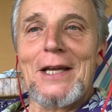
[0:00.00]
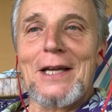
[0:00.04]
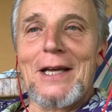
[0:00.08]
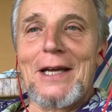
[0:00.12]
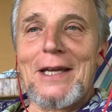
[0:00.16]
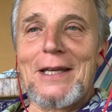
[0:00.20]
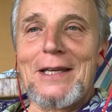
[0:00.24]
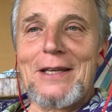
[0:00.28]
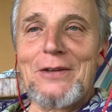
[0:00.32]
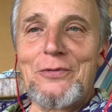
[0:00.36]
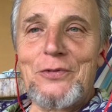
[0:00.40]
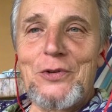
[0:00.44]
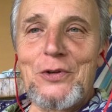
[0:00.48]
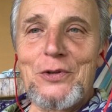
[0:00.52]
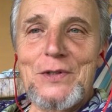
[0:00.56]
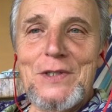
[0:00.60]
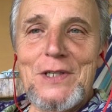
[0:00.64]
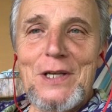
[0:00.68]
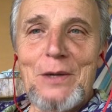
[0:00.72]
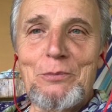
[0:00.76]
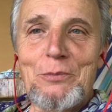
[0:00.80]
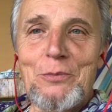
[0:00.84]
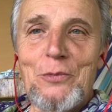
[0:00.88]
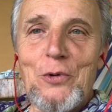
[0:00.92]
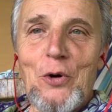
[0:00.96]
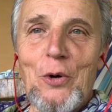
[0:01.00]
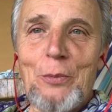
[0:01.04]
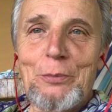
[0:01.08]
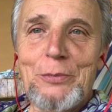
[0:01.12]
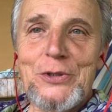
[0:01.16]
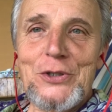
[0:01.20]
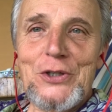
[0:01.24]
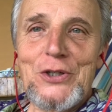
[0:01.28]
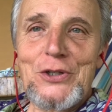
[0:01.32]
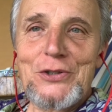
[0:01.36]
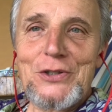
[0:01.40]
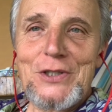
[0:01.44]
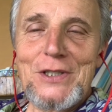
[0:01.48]
I give you some
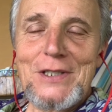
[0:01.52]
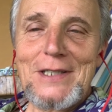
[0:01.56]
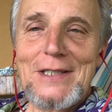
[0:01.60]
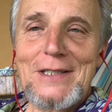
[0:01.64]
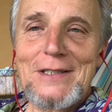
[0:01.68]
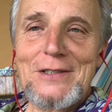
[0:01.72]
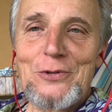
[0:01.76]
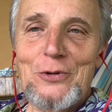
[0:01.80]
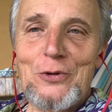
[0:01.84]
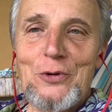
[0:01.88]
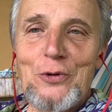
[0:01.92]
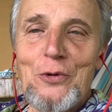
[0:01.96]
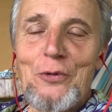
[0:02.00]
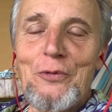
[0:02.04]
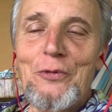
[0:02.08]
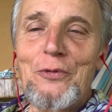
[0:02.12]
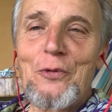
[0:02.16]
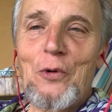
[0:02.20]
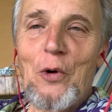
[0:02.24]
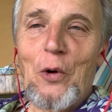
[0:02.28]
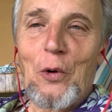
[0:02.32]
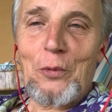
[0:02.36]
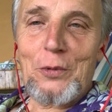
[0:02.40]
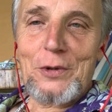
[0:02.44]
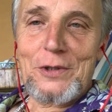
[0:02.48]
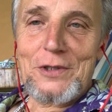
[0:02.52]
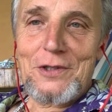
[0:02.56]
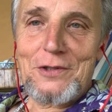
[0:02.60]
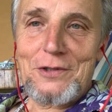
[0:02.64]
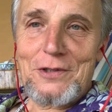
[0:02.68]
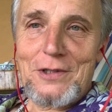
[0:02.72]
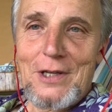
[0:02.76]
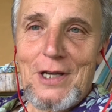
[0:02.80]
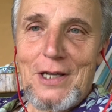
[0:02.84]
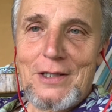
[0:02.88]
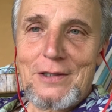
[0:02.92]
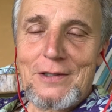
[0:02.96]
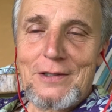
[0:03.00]
opportunity to look forward to
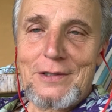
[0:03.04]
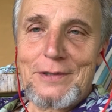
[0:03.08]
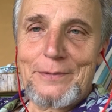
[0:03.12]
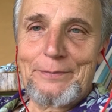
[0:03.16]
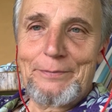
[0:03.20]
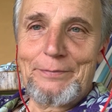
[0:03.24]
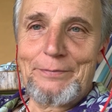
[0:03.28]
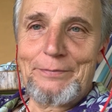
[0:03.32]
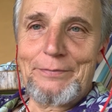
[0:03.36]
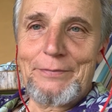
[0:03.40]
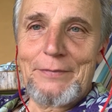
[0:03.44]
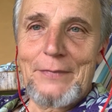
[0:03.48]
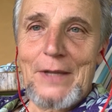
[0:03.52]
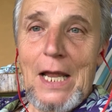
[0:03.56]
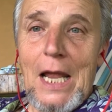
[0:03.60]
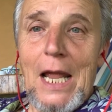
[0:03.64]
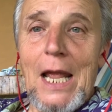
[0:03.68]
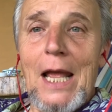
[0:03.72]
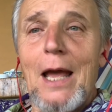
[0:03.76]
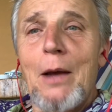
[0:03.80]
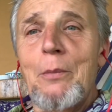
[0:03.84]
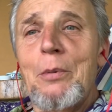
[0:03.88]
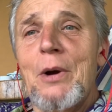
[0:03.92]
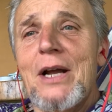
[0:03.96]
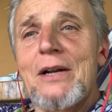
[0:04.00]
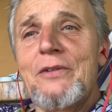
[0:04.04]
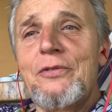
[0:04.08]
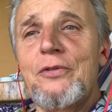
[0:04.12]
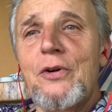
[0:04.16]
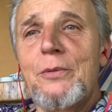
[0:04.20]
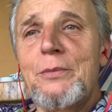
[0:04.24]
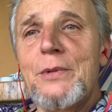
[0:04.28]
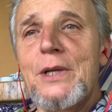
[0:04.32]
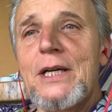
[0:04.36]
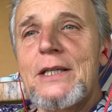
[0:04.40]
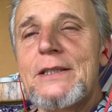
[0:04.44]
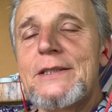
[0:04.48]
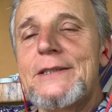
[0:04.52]
that. Apart from
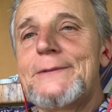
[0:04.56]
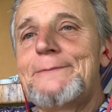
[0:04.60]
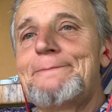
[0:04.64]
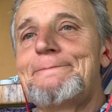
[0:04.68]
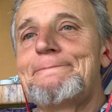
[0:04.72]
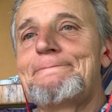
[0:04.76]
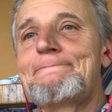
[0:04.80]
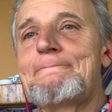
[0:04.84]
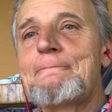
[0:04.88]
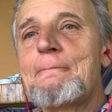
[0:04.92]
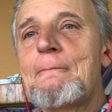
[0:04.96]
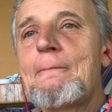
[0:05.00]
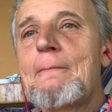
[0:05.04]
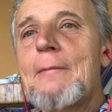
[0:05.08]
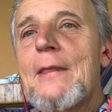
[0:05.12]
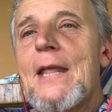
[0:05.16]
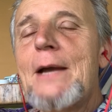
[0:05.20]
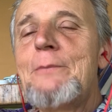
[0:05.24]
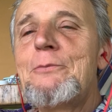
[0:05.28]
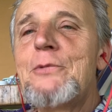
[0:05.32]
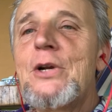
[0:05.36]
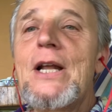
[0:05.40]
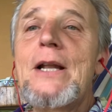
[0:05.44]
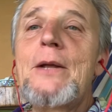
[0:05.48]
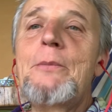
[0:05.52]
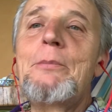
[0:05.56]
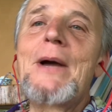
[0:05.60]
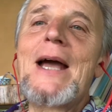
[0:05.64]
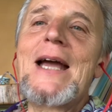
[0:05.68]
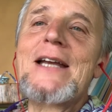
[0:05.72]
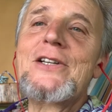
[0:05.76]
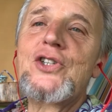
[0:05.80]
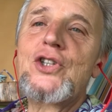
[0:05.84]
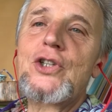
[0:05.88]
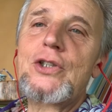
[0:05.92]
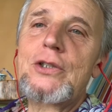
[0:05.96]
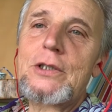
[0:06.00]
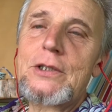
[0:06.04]
that, I'm really
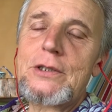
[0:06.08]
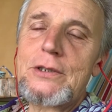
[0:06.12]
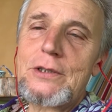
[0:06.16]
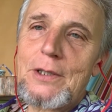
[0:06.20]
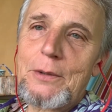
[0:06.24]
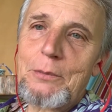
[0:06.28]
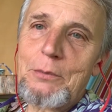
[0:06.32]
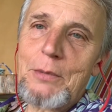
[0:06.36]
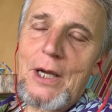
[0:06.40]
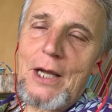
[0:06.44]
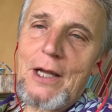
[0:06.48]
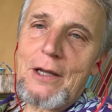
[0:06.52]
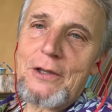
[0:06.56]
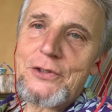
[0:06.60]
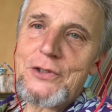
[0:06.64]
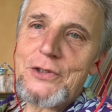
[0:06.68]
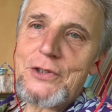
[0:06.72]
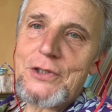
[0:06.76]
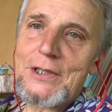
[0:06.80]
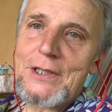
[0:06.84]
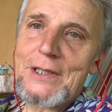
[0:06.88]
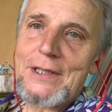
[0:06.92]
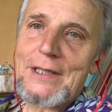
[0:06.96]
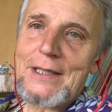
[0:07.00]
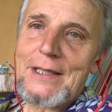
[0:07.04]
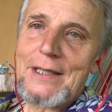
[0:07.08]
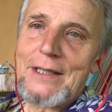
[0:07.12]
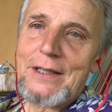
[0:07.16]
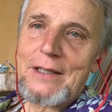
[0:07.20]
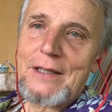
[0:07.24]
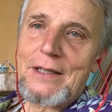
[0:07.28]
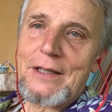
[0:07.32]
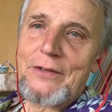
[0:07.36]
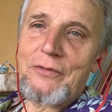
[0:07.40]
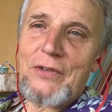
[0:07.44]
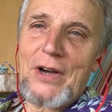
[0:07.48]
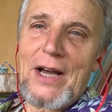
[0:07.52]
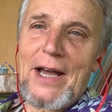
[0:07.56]
passionate about
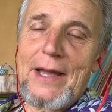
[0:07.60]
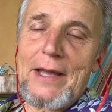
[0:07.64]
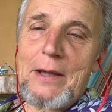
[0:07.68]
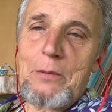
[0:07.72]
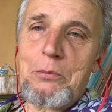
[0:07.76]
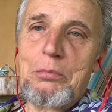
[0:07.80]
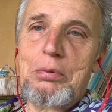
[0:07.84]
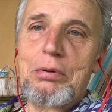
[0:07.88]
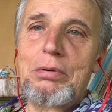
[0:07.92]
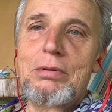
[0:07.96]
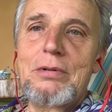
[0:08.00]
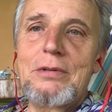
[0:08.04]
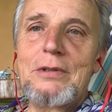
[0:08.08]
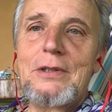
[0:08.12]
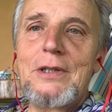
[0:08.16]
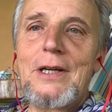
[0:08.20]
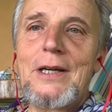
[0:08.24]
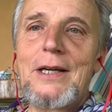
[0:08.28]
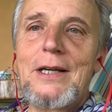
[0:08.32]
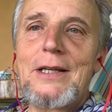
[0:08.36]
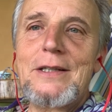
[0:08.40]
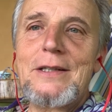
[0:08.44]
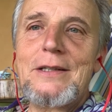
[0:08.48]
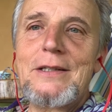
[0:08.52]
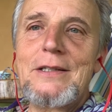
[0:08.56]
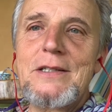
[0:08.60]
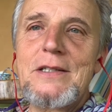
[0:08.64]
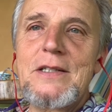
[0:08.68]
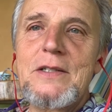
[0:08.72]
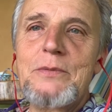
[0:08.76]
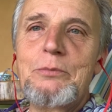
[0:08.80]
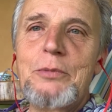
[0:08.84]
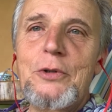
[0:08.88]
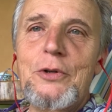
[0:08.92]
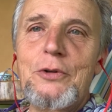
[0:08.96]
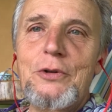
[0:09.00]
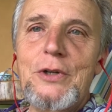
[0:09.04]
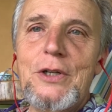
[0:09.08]
the vibe and the
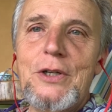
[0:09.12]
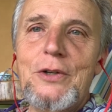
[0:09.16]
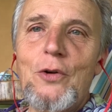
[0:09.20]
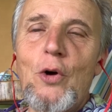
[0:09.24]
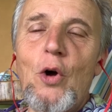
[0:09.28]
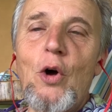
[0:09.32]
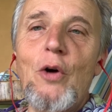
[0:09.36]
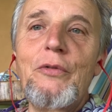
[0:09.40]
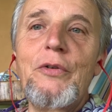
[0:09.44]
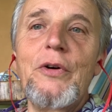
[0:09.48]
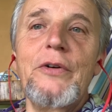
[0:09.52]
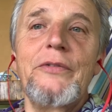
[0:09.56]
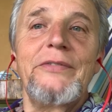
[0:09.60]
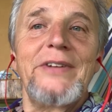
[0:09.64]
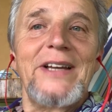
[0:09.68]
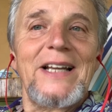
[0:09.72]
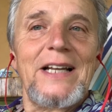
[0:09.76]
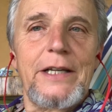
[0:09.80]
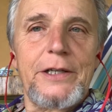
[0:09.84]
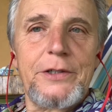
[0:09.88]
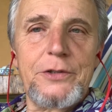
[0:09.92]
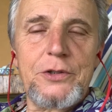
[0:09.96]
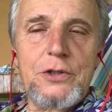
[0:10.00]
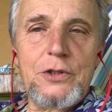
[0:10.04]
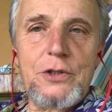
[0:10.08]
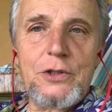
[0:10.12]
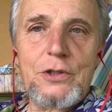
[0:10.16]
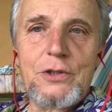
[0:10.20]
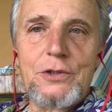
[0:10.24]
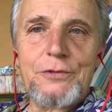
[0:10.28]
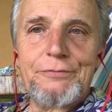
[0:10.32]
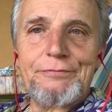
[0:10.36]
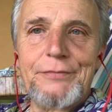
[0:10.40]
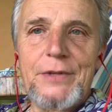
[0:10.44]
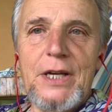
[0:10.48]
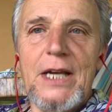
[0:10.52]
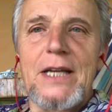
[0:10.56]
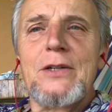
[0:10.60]
spirit of a village.
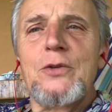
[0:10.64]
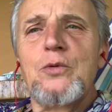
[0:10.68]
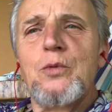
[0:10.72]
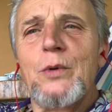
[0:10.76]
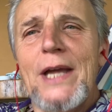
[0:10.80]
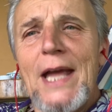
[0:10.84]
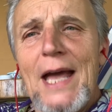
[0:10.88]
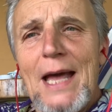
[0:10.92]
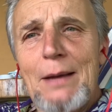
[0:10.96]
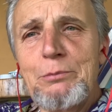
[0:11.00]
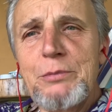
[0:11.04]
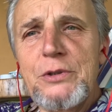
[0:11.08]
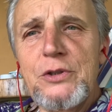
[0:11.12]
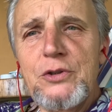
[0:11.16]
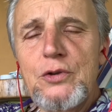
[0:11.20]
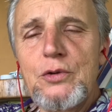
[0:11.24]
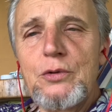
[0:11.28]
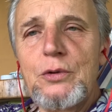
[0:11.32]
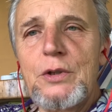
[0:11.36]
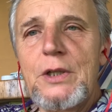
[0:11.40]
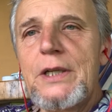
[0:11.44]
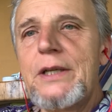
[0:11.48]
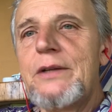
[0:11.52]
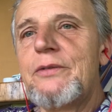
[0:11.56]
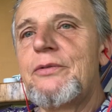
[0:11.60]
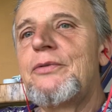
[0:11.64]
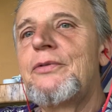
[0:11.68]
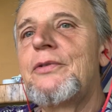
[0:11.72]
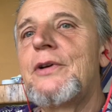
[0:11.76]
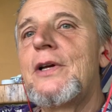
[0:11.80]
And we happen to live